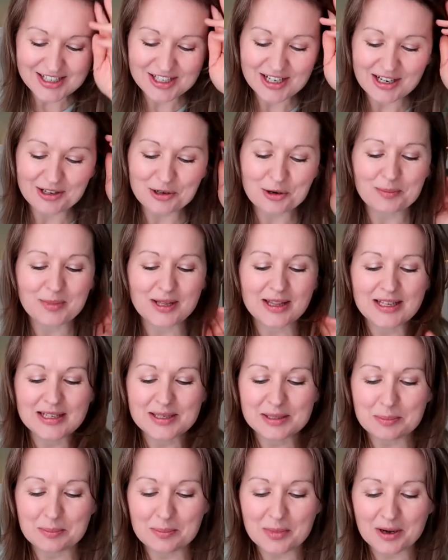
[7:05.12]
she got me
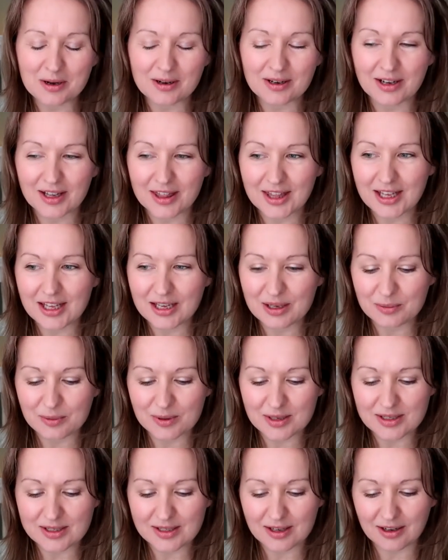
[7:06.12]
this mug, I think it
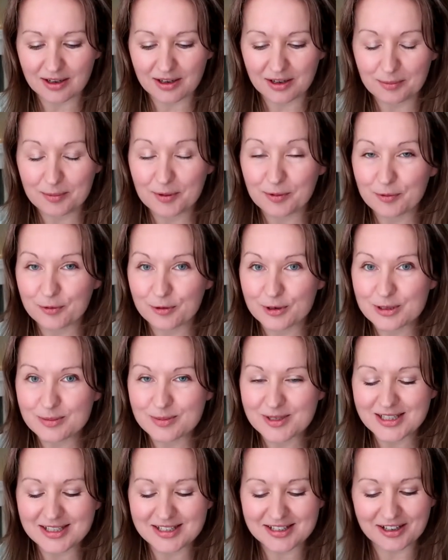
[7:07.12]
was a couple of
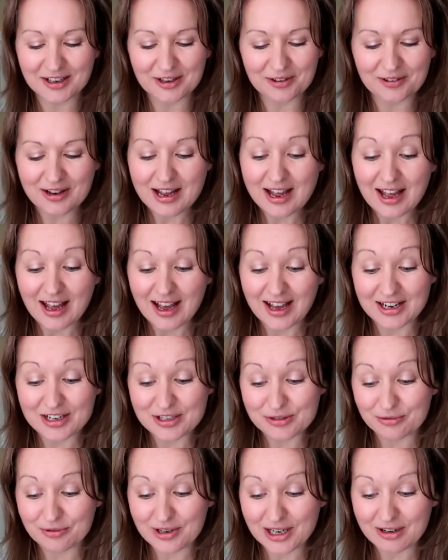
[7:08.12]
Christmases ago, and
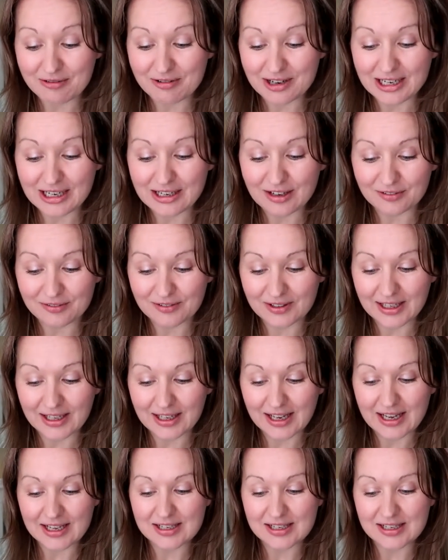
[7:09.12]
it's really, really lovely.